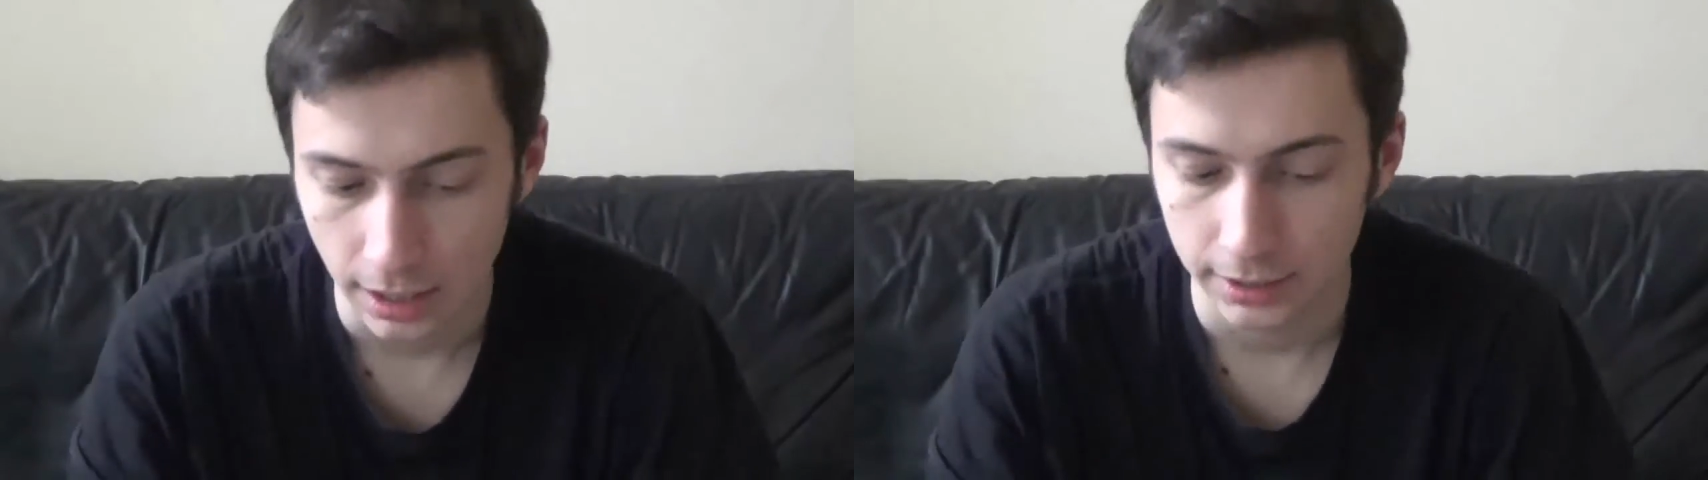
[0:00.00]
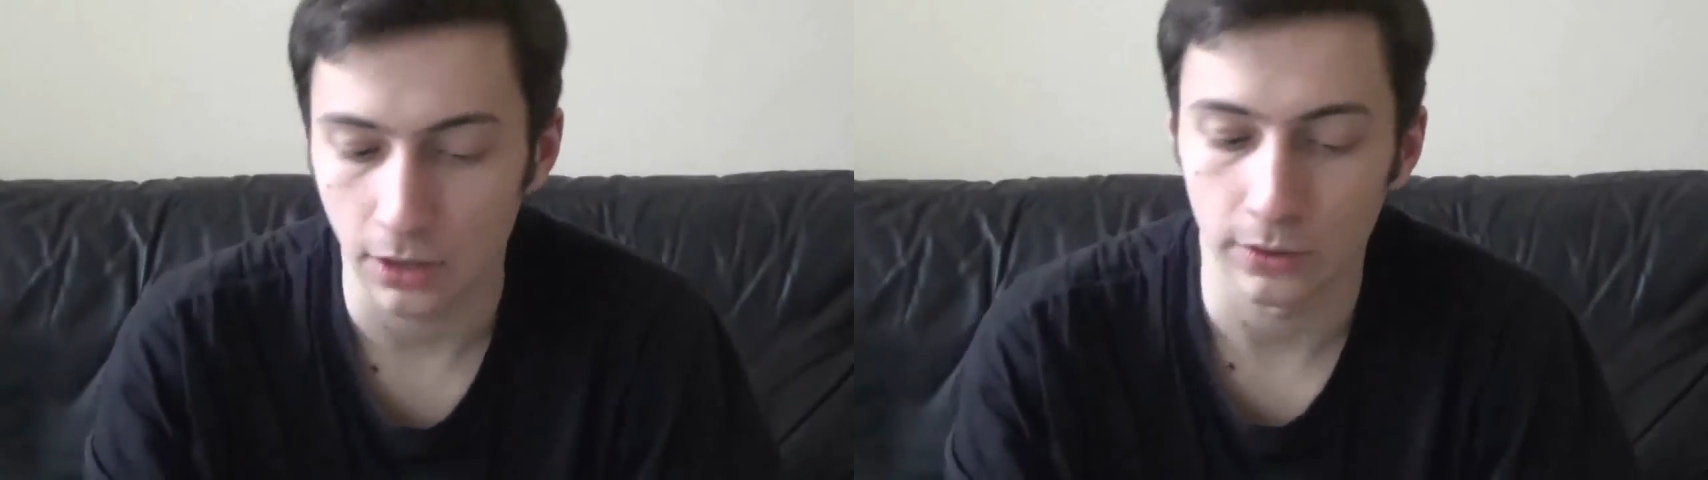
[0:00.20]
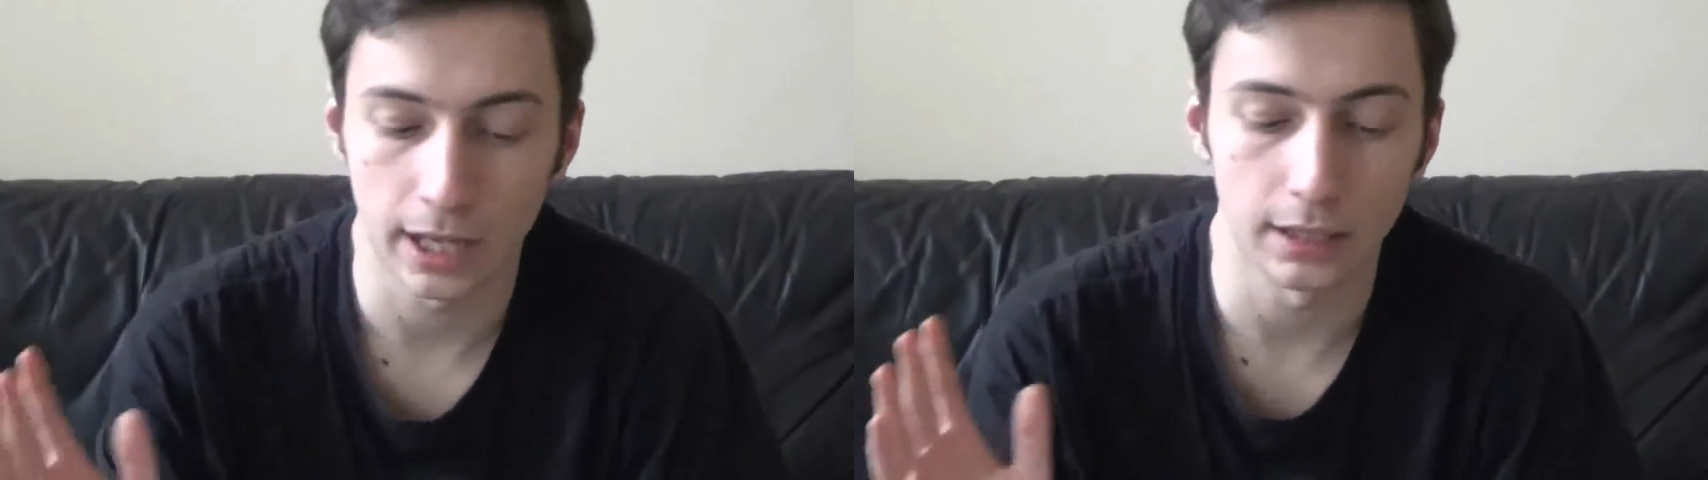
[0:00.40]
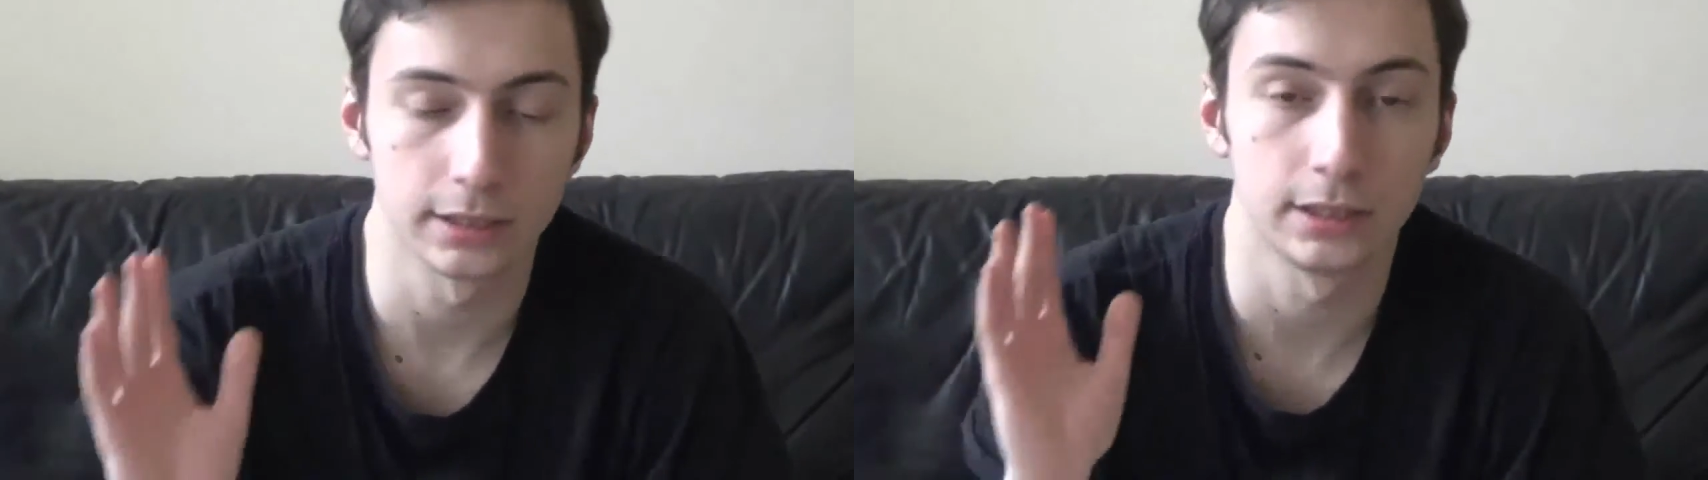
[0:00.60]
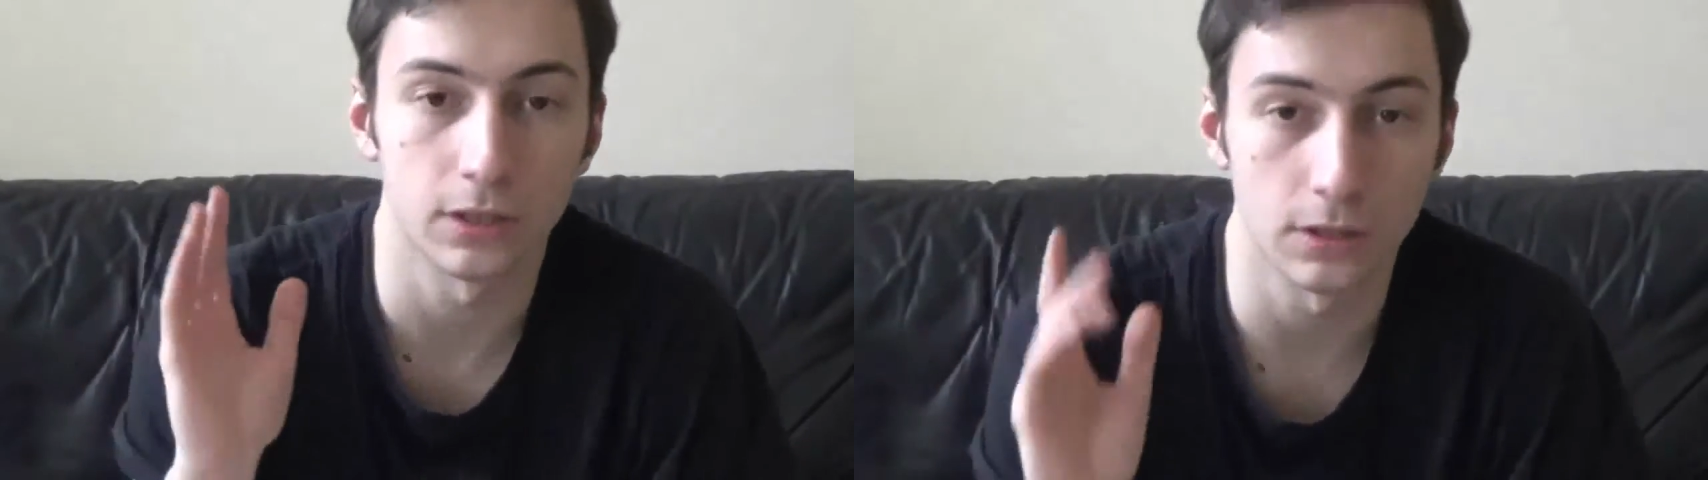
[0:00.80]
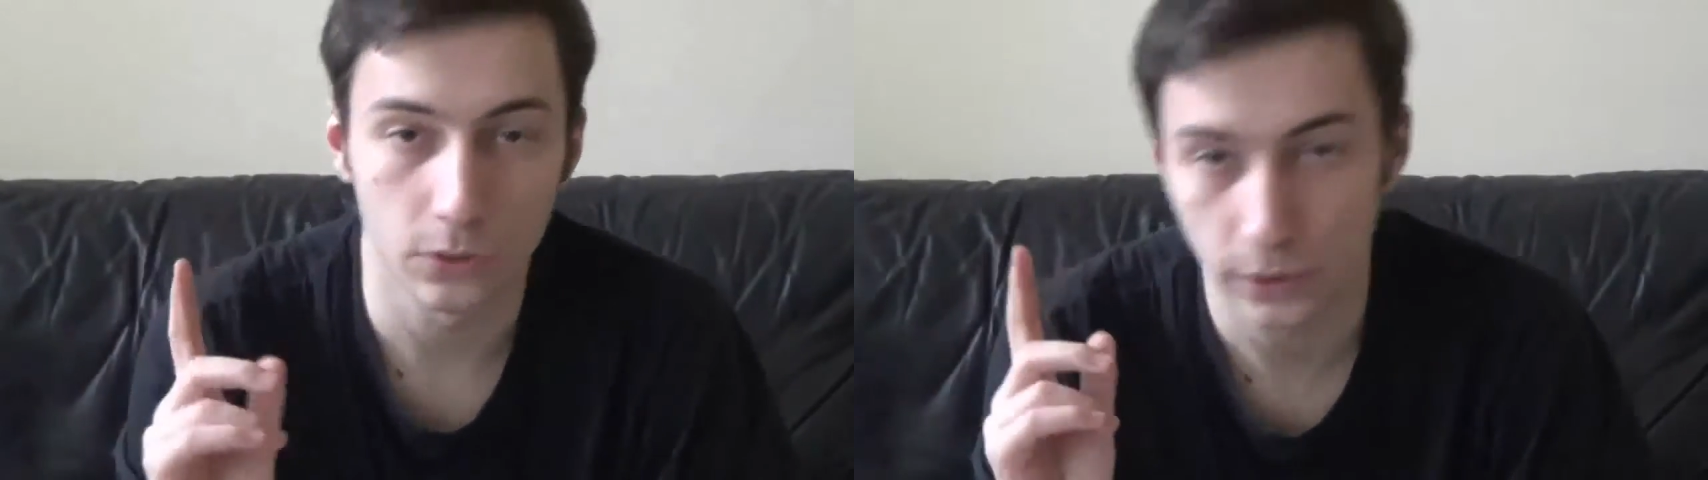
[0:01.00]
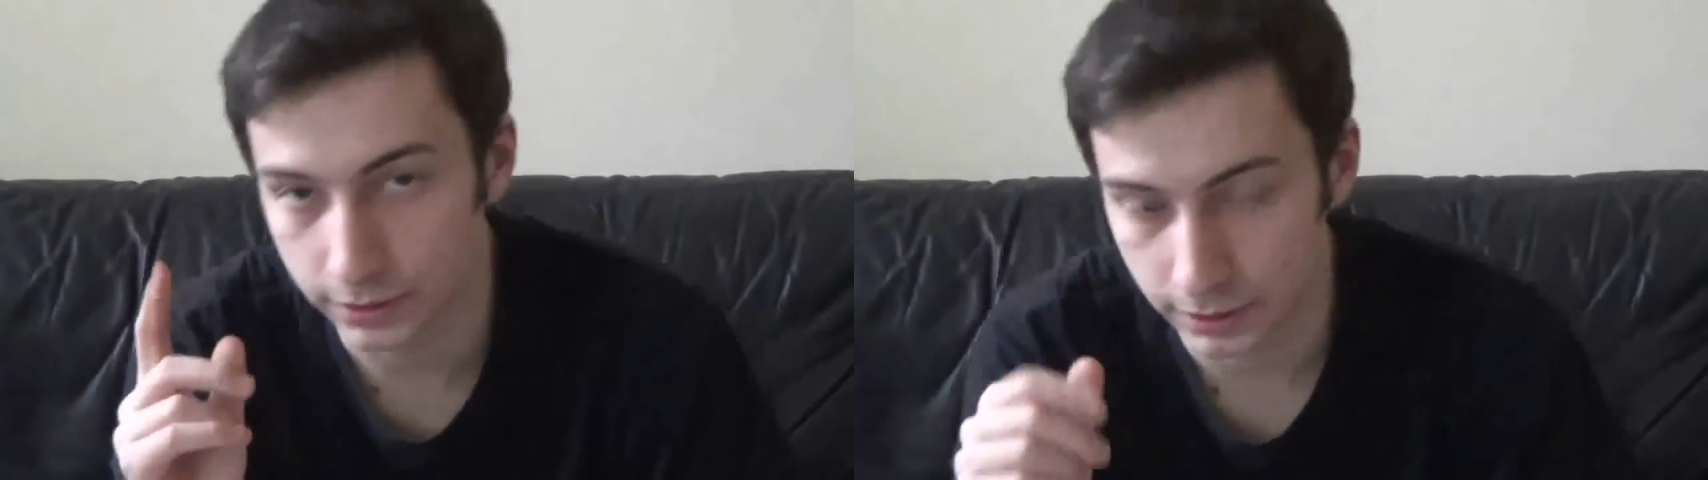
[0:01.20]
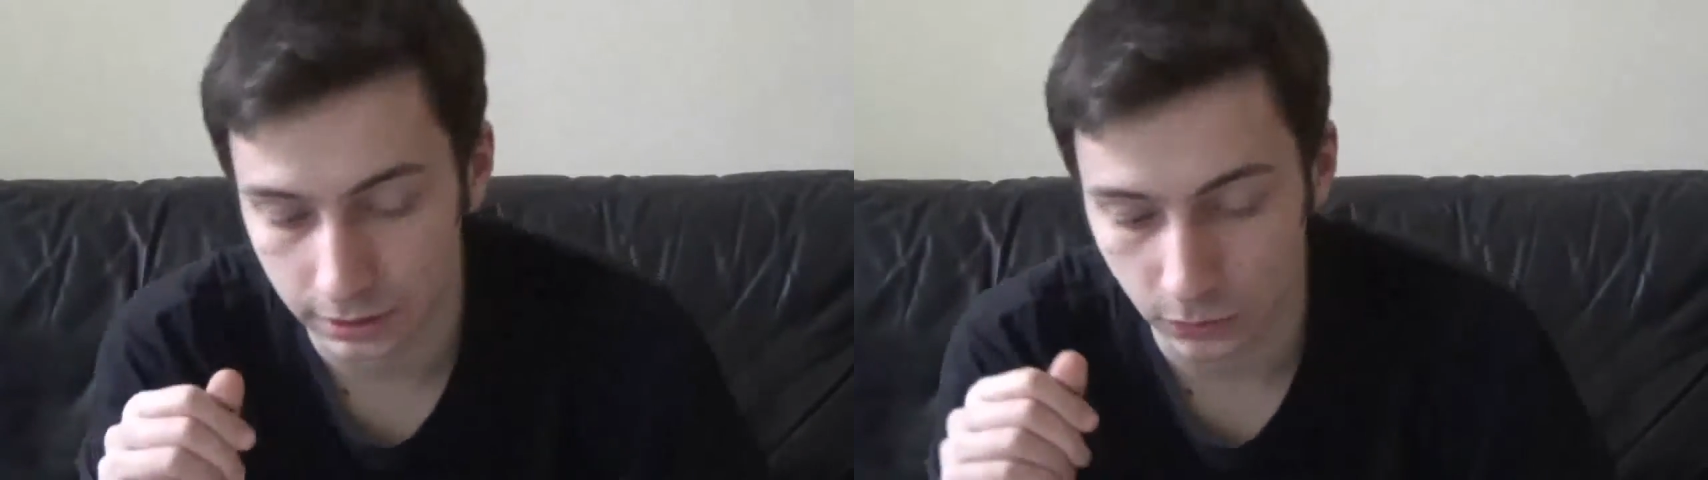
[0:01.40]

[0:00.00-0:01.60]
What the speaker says: Now, Galaxy Conquest is